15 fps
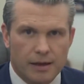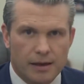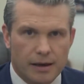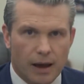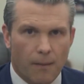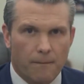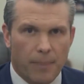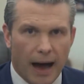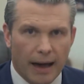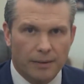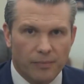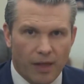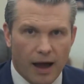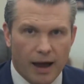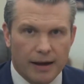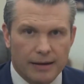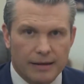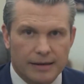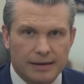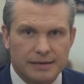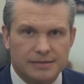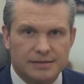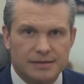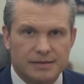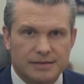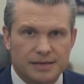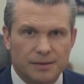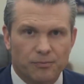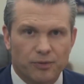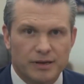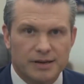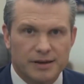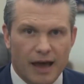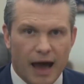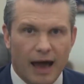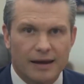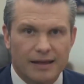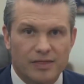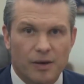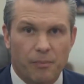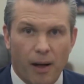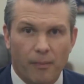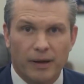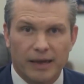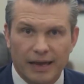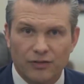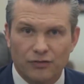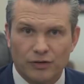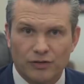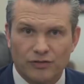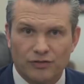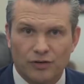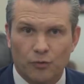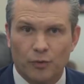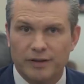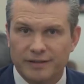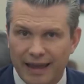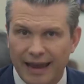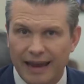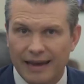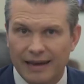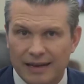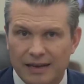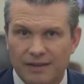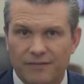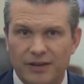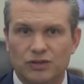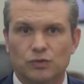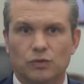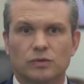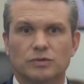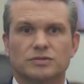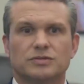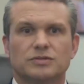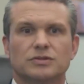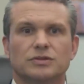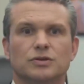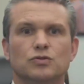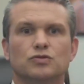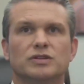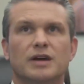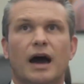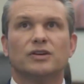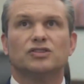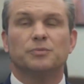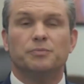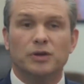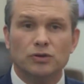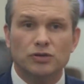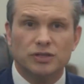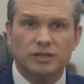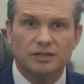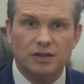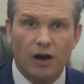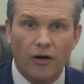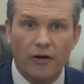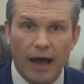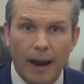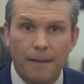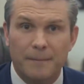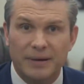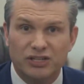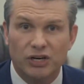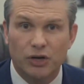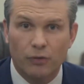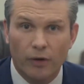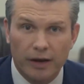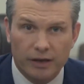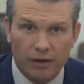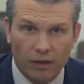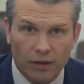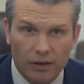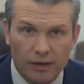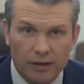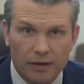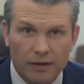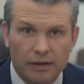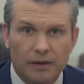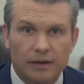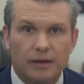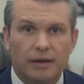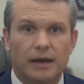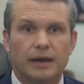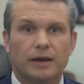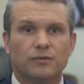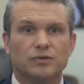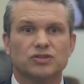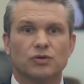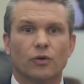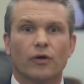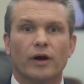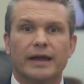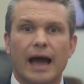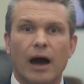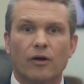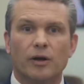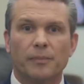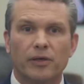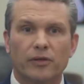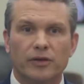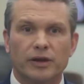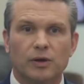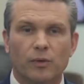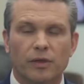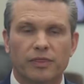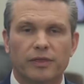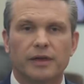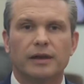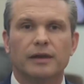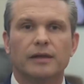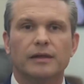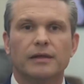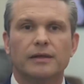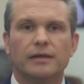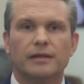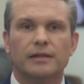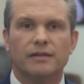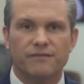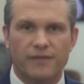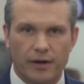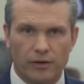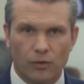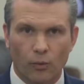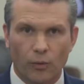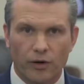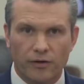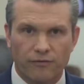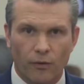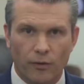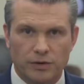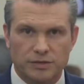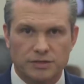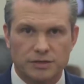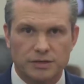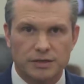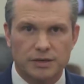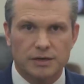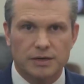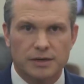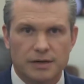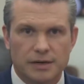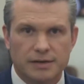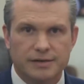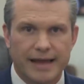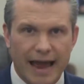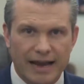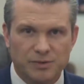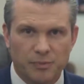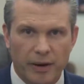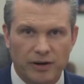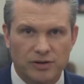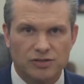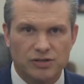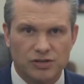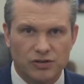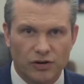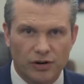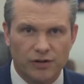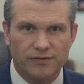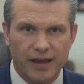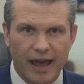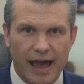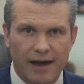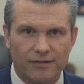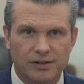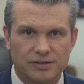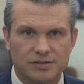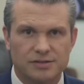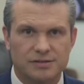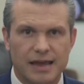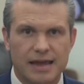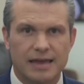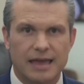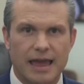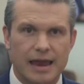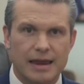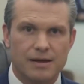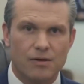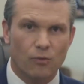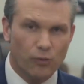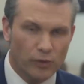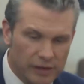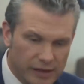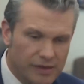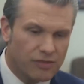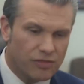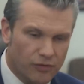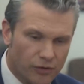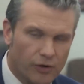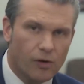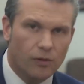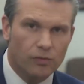Now, bottom line, it is simply not in the public interest to retain individuals whose contributions are not mission critical and to restore accountability within the federal workforce. Taxpayers deserve to have us take a really thorough